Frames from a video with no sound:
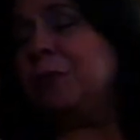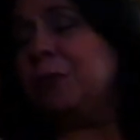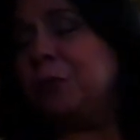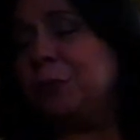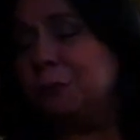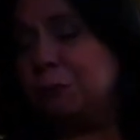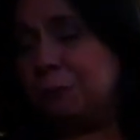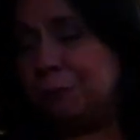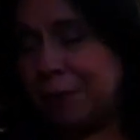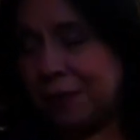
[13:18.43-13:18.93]
for
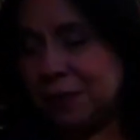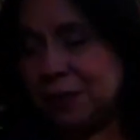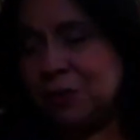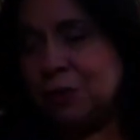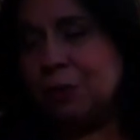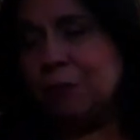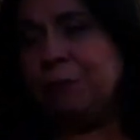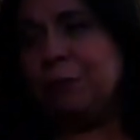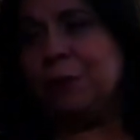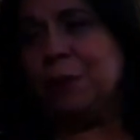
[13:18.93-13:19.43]
the
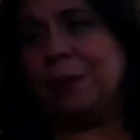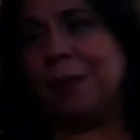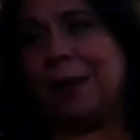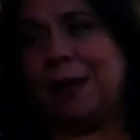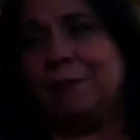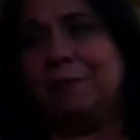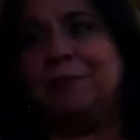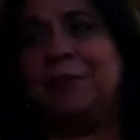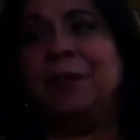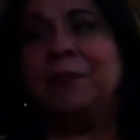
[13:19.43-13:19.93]
rest of her
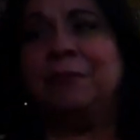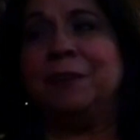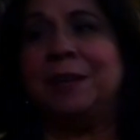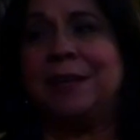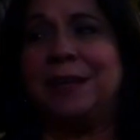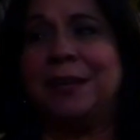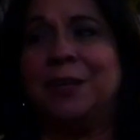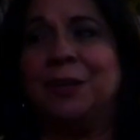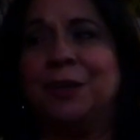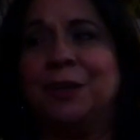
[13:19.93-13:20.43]
life never
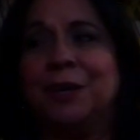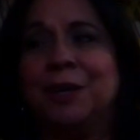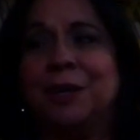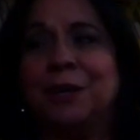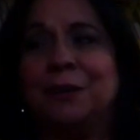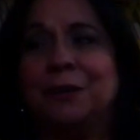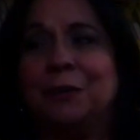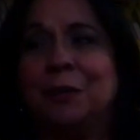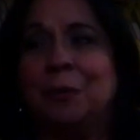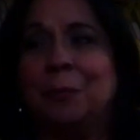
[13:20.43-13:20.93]
let her
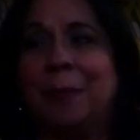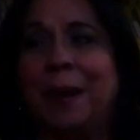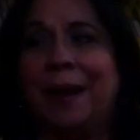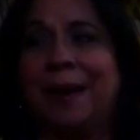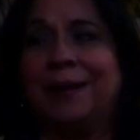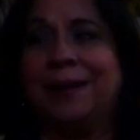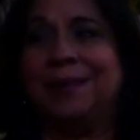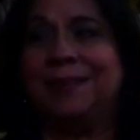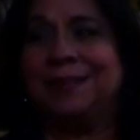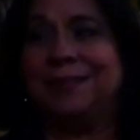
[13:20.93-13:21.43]
hair grow
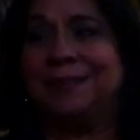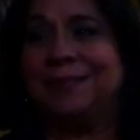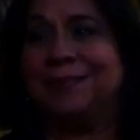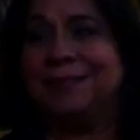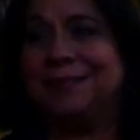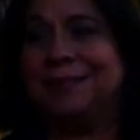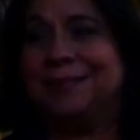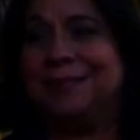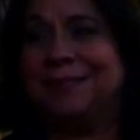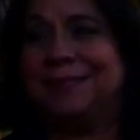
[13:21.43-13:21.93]
back.
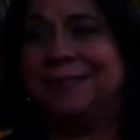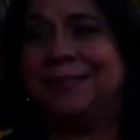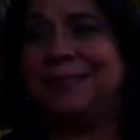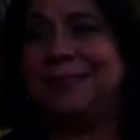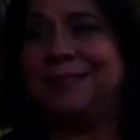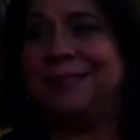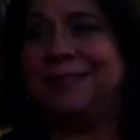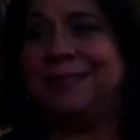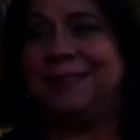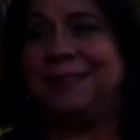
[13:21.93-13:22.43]

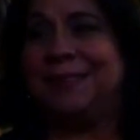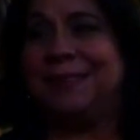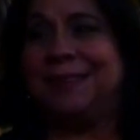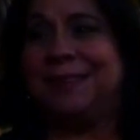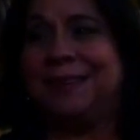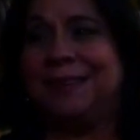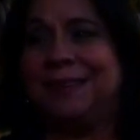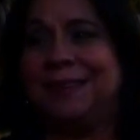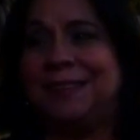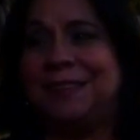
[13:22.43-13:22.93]
Wow.
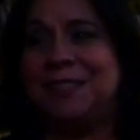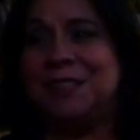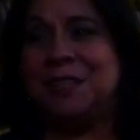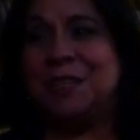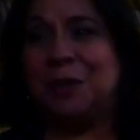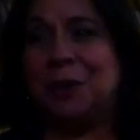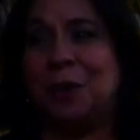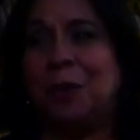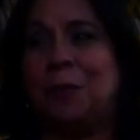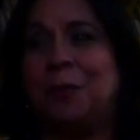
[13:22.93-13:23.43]

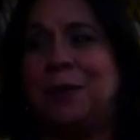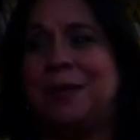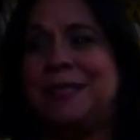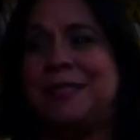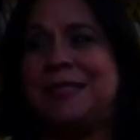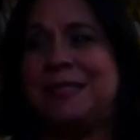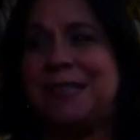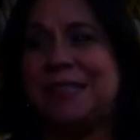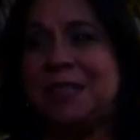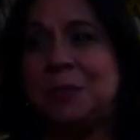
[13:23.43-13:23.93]
She
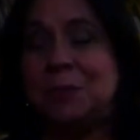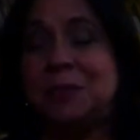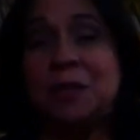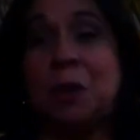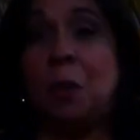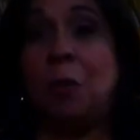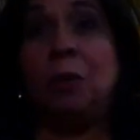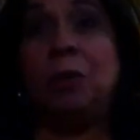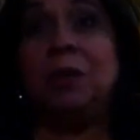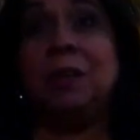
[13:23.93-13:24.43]
always, she was
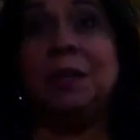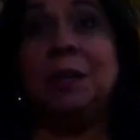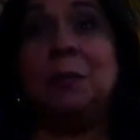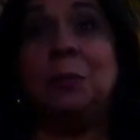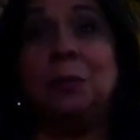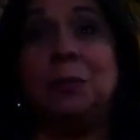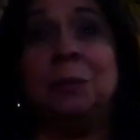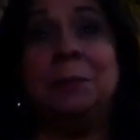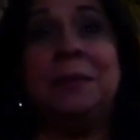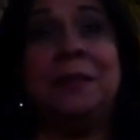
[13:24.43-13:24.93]
the only
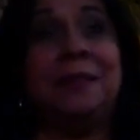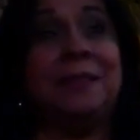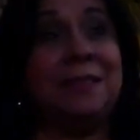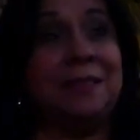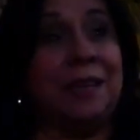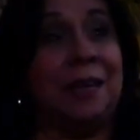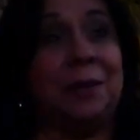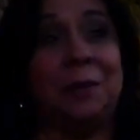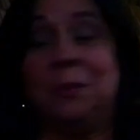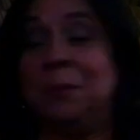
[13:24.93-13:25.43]
woman in
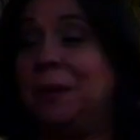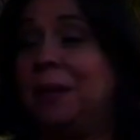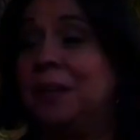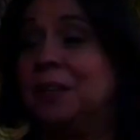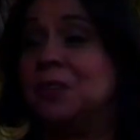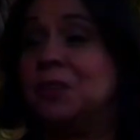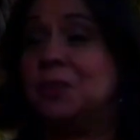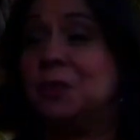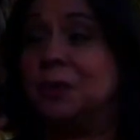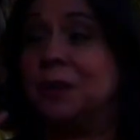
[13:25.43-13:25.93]
town who
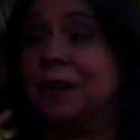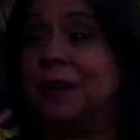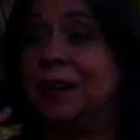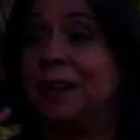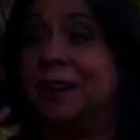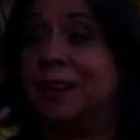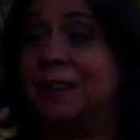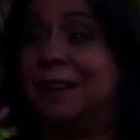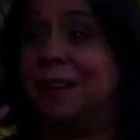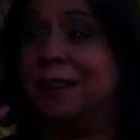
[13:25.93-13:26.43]
has short
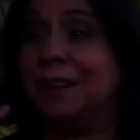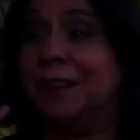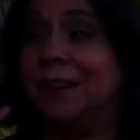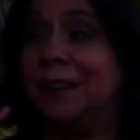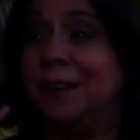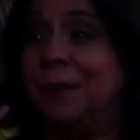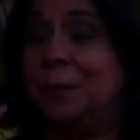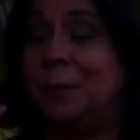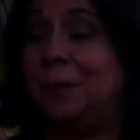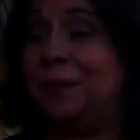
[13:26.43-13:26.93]
hair.
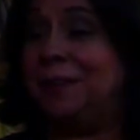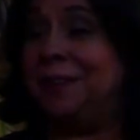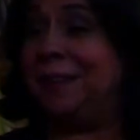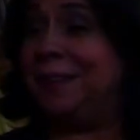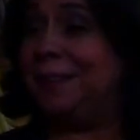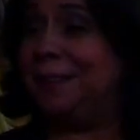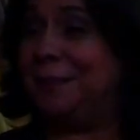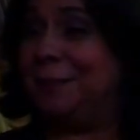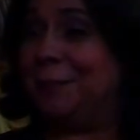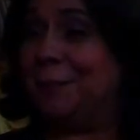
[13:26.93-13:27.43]
When
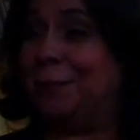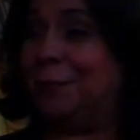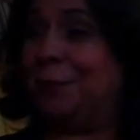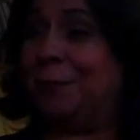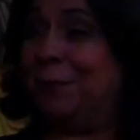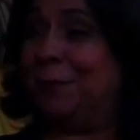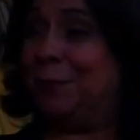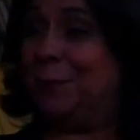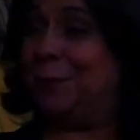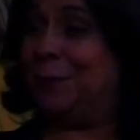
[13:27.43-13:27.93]
the
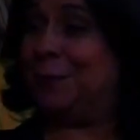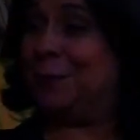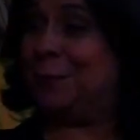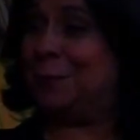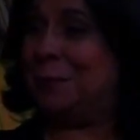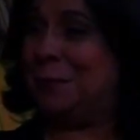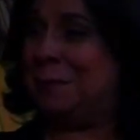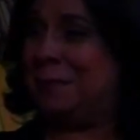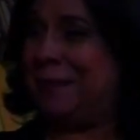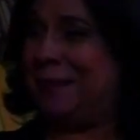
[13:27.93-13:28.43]
all older
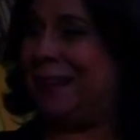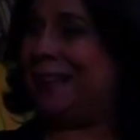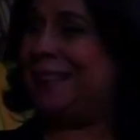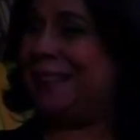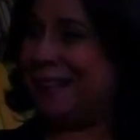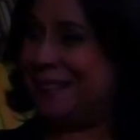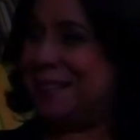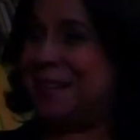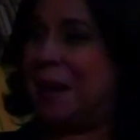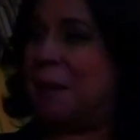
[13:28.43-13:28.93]
women
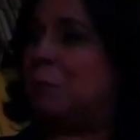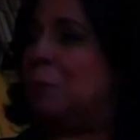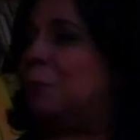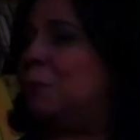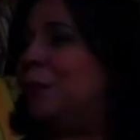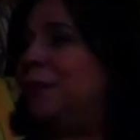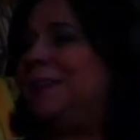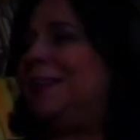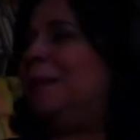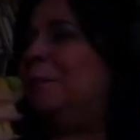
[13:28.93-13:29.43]
at that time
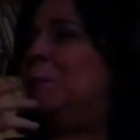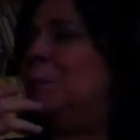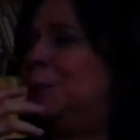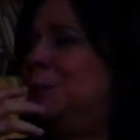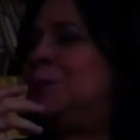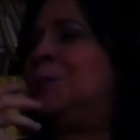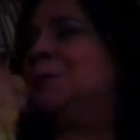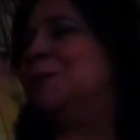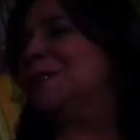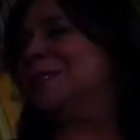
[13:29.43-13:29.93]
were the
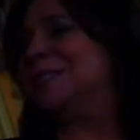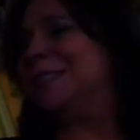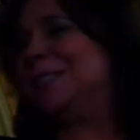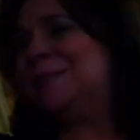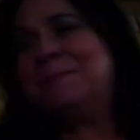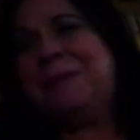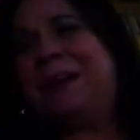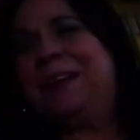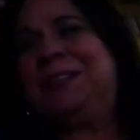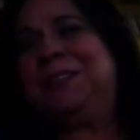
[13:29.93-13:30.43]
moños, the
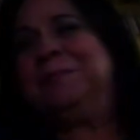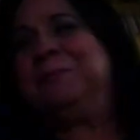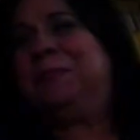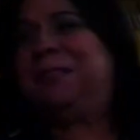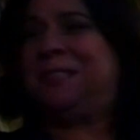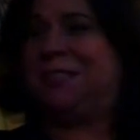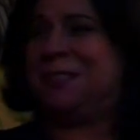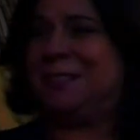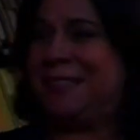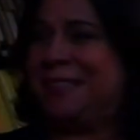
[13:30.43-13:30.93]
Spanish
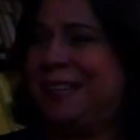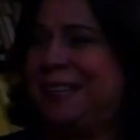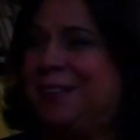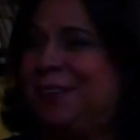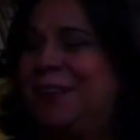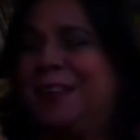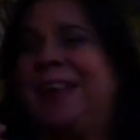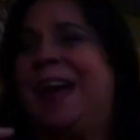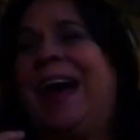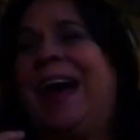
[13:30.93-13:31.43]
moños, and all